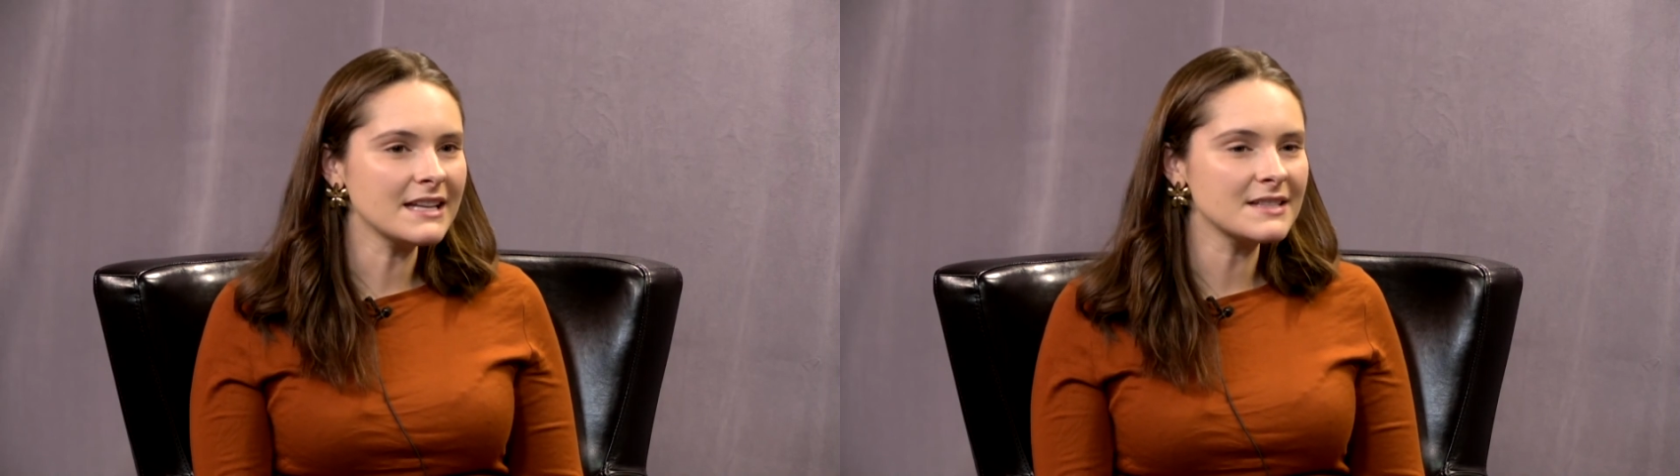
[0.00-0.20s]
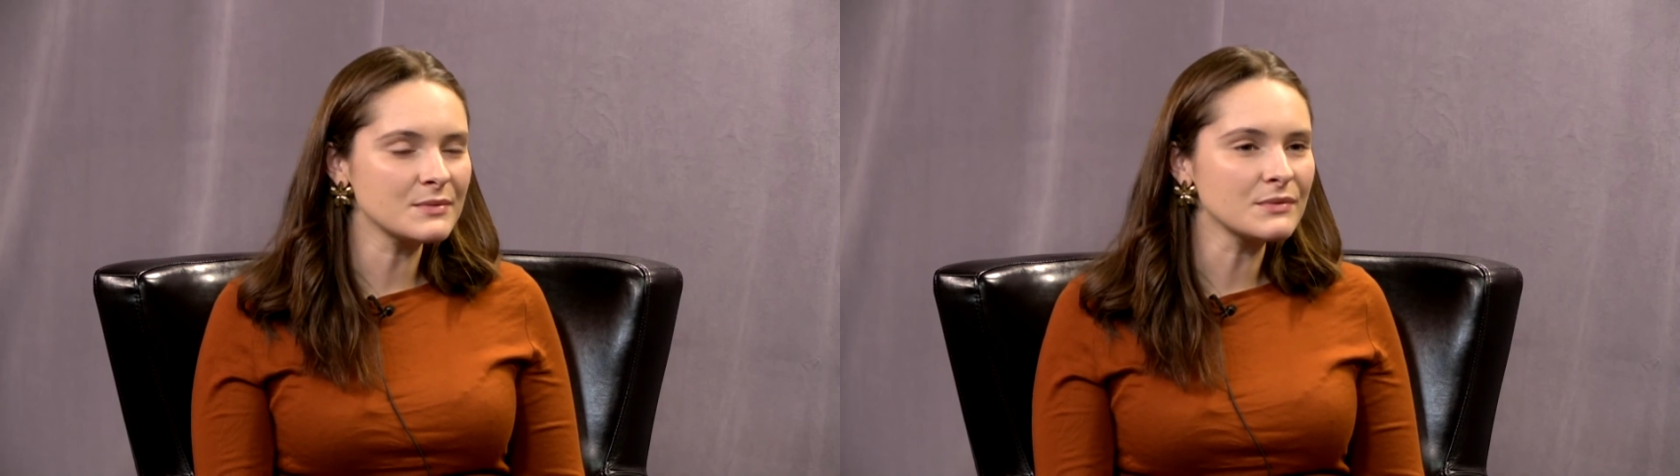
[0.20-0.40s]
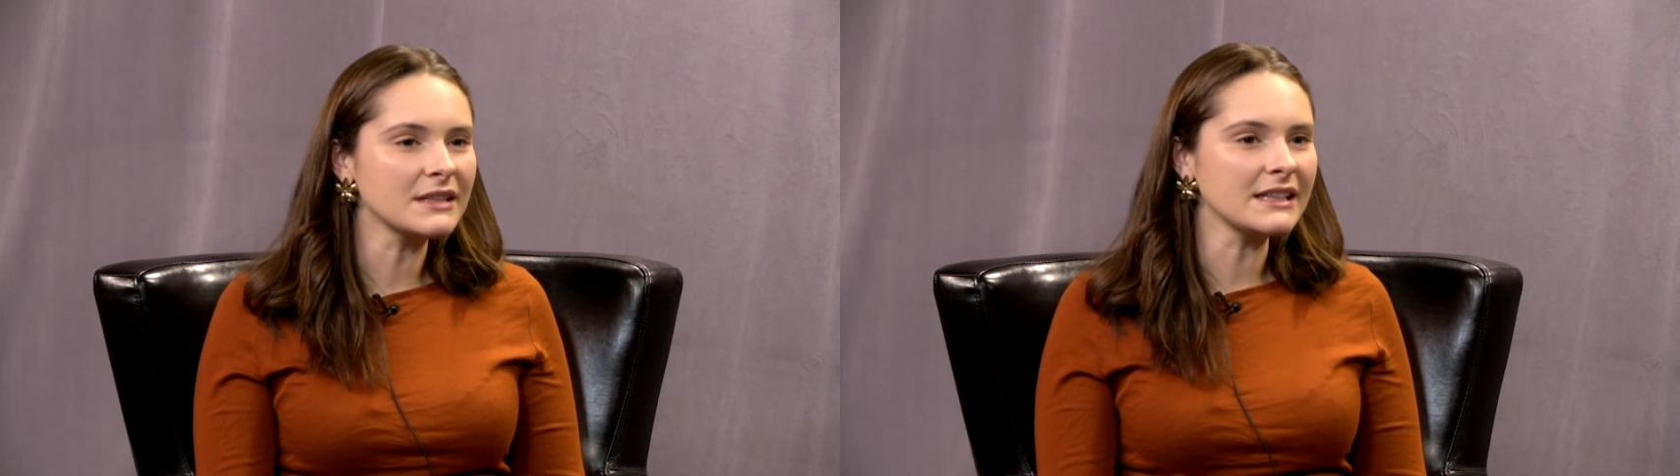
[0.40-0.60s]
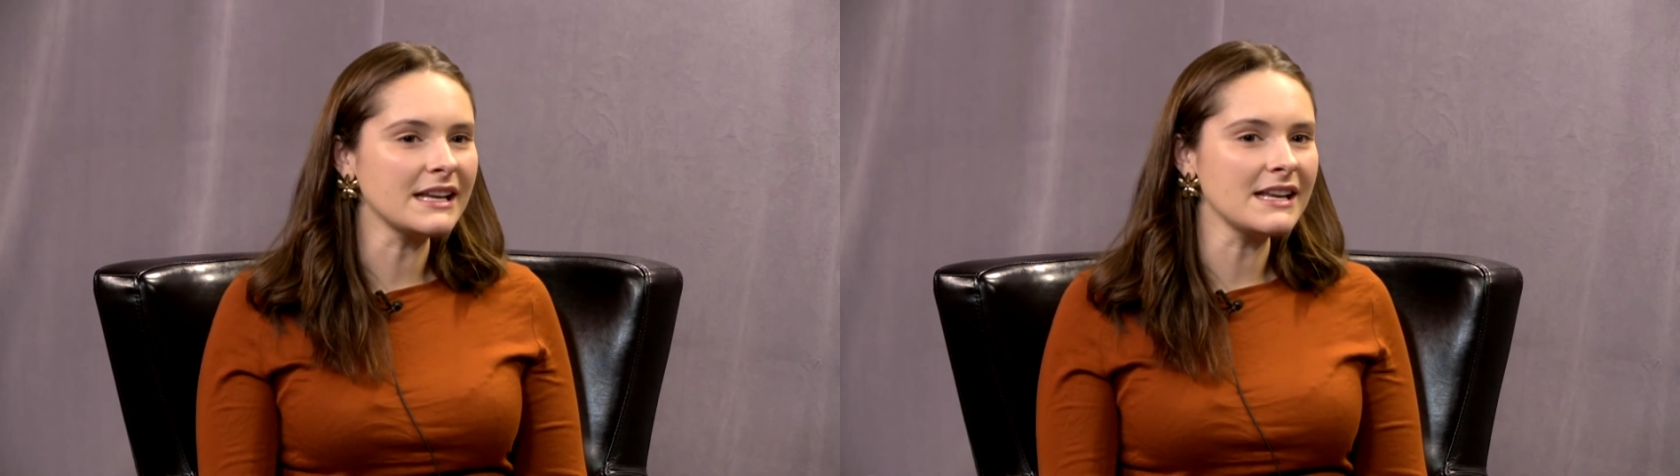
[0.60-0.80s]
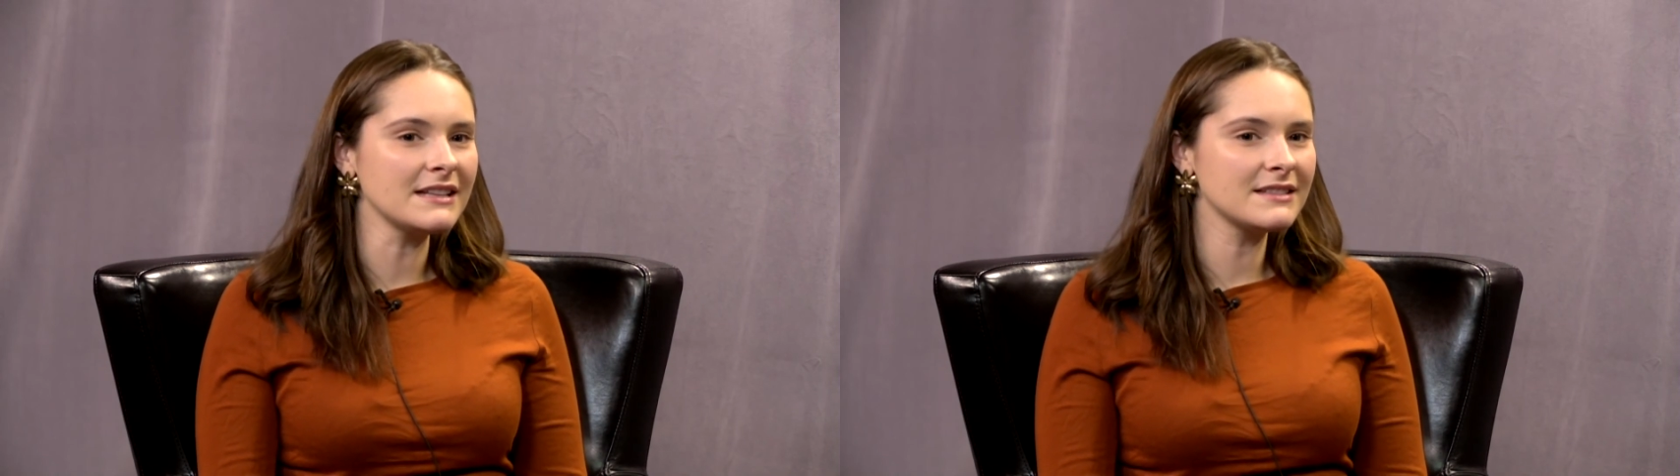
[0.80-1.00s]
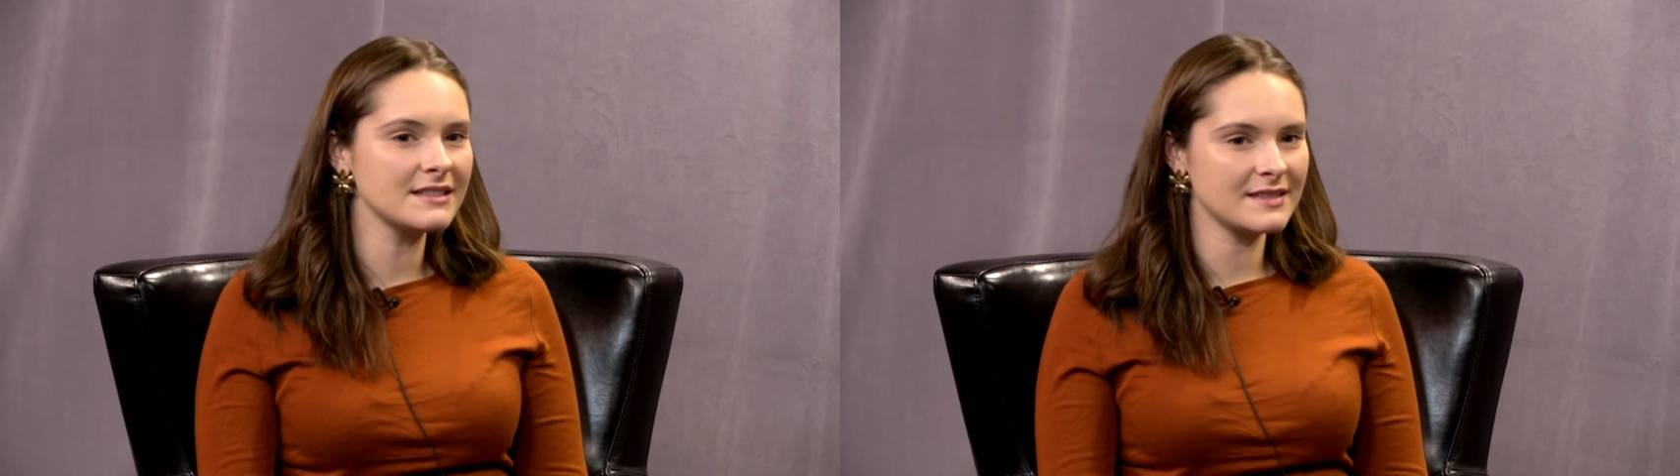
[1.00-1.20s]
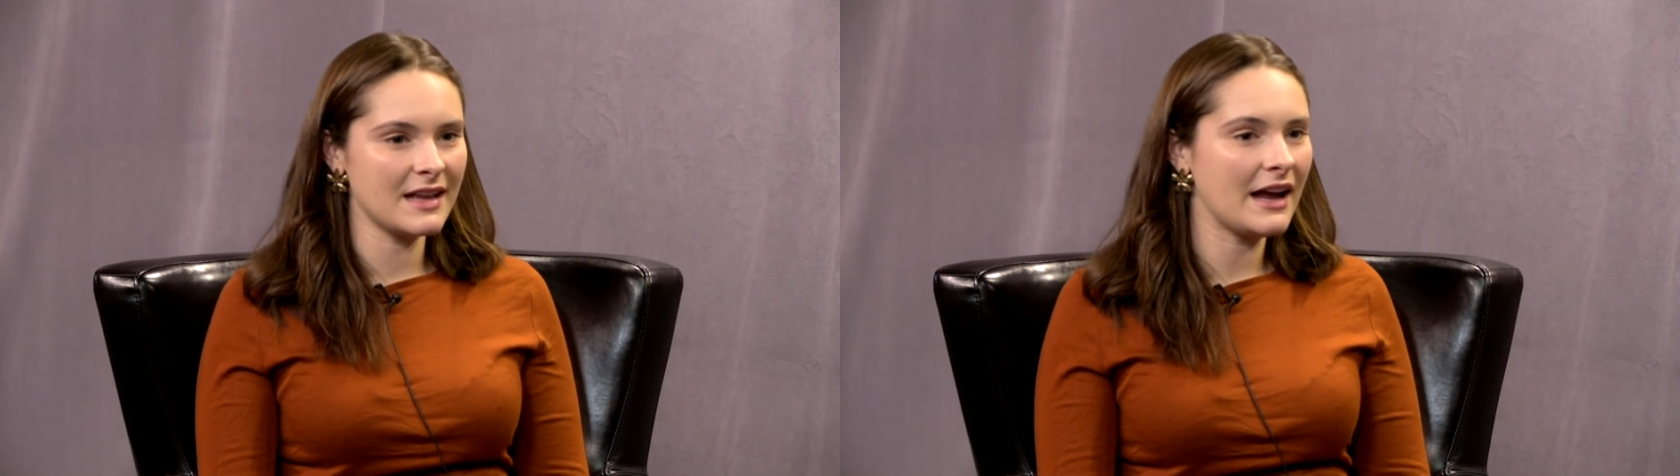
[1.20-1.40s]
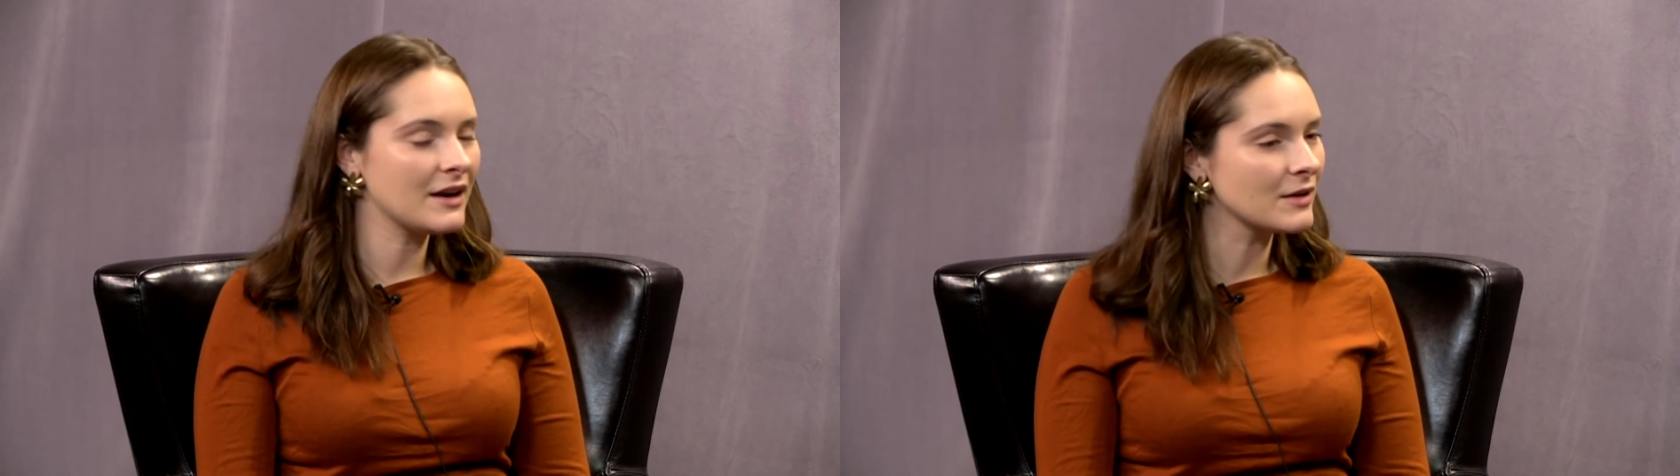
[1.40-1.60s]
it's really
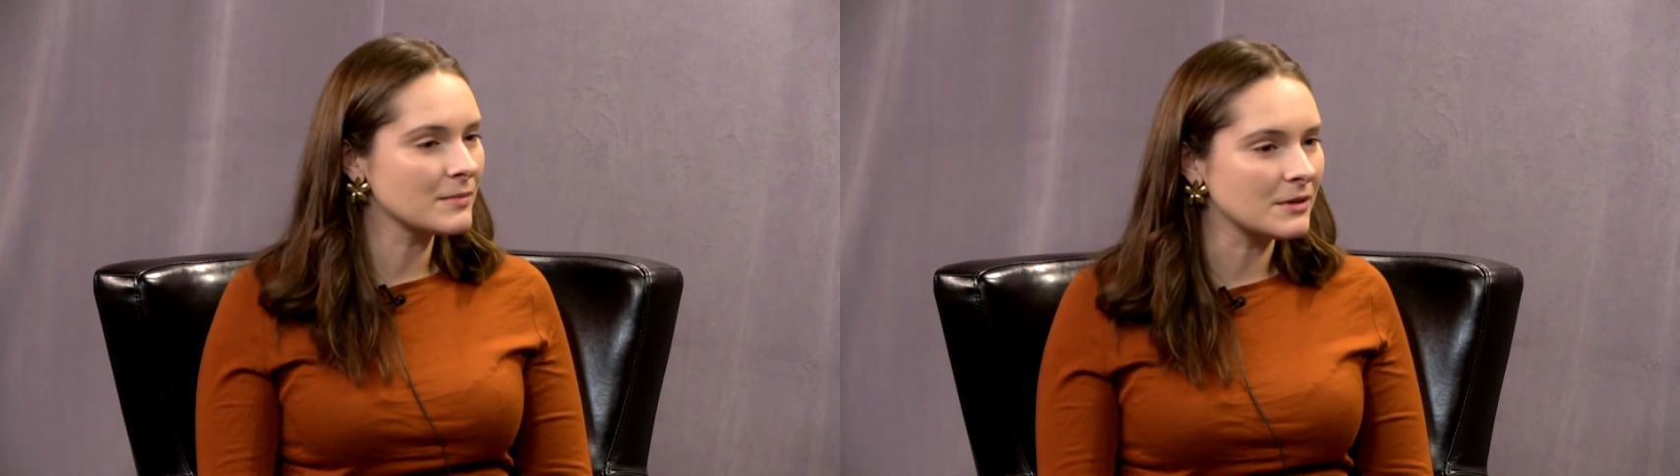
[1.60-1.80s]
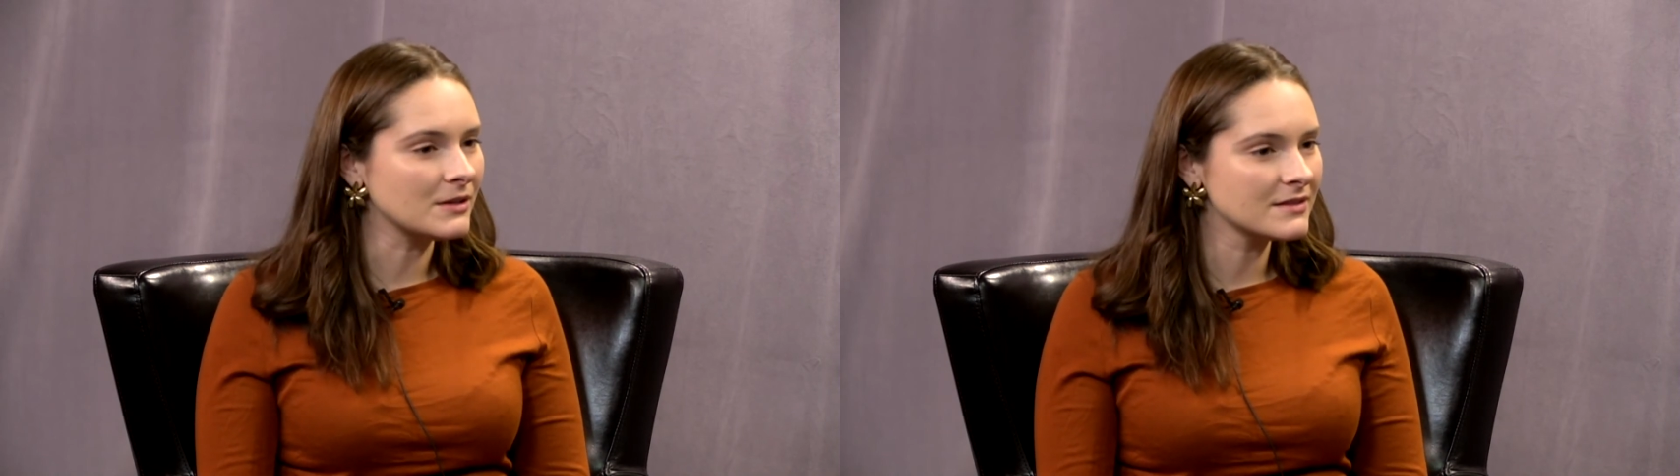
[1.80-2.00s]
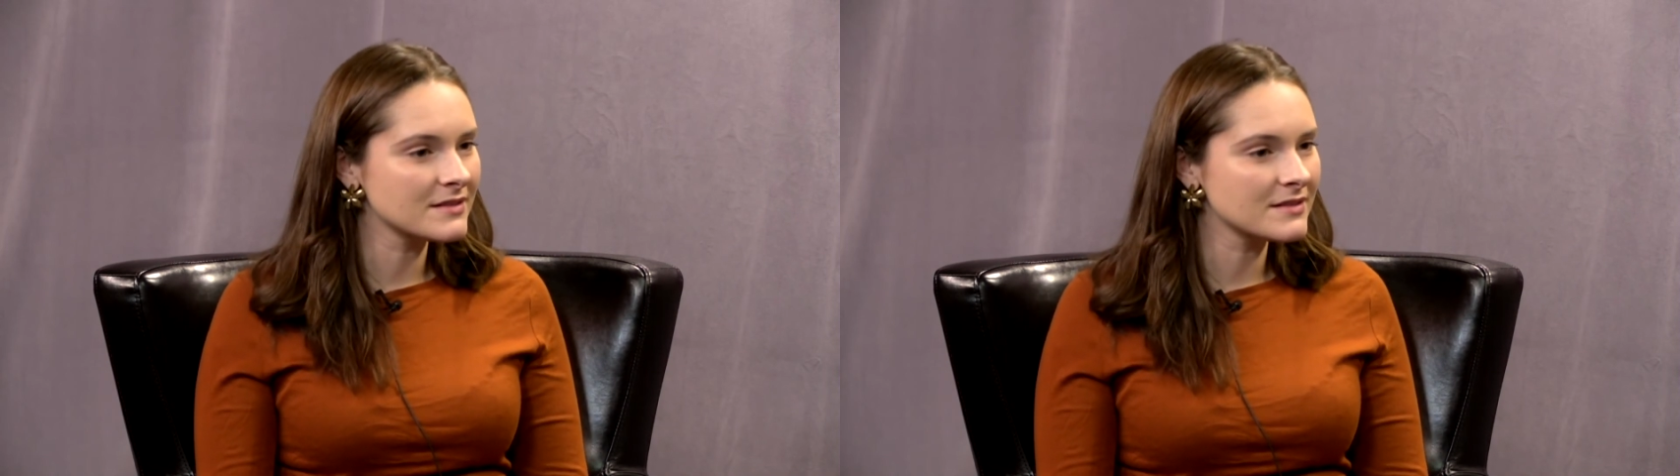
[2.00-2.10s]
desirable.